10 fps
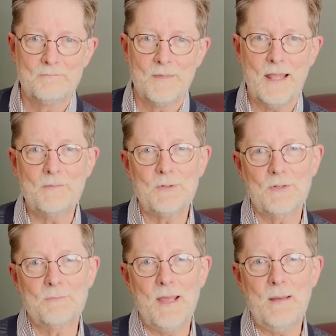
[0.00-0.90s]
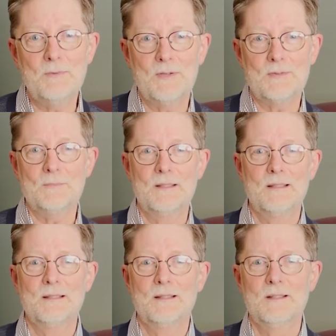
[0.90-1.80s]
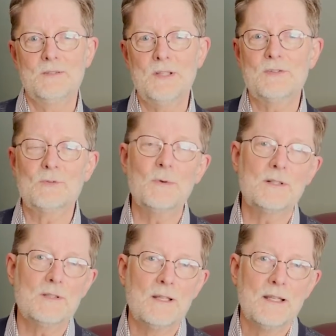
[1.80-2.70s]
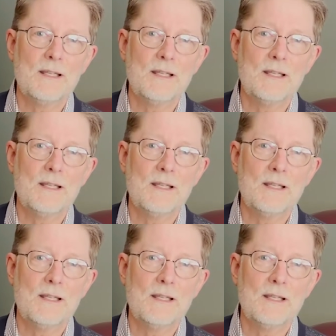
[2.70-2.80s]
After his baptism, Jesus went